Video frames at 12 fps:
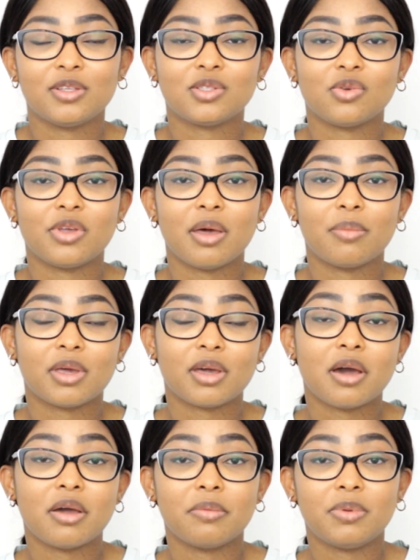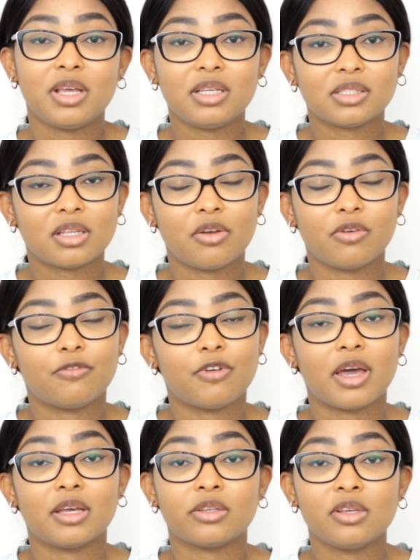So yeah, Makari, please
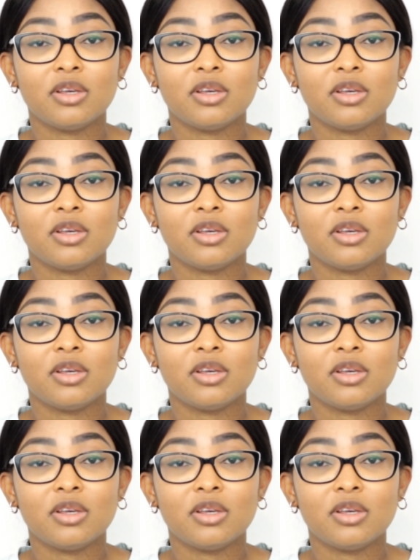clarify